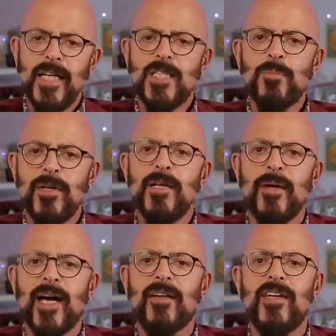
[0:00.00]
Let's bring
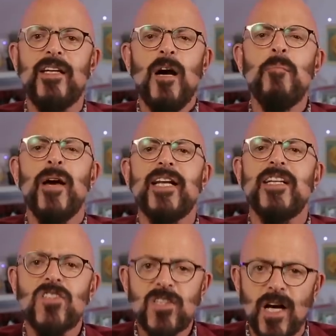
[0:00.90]
back the
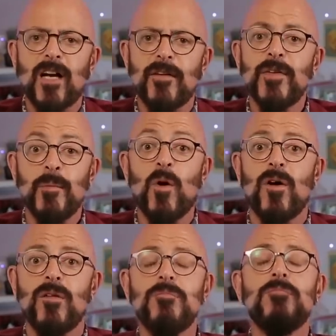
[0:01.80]
American scholar for
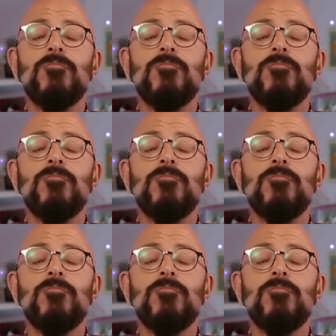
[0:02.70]
more.